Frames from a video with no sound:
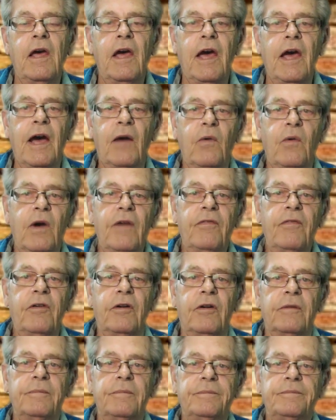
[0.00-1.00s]

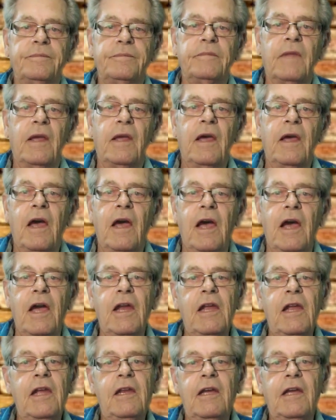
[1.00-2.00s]
However,
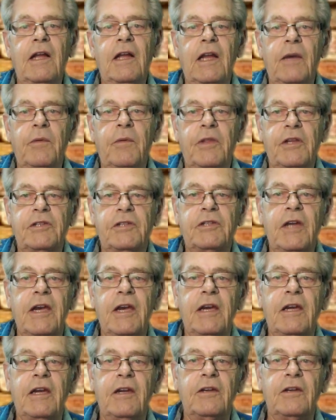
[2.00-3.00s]
any dealing with a
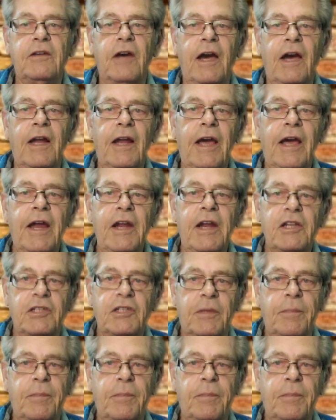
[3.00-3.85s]
snake in Thailand is a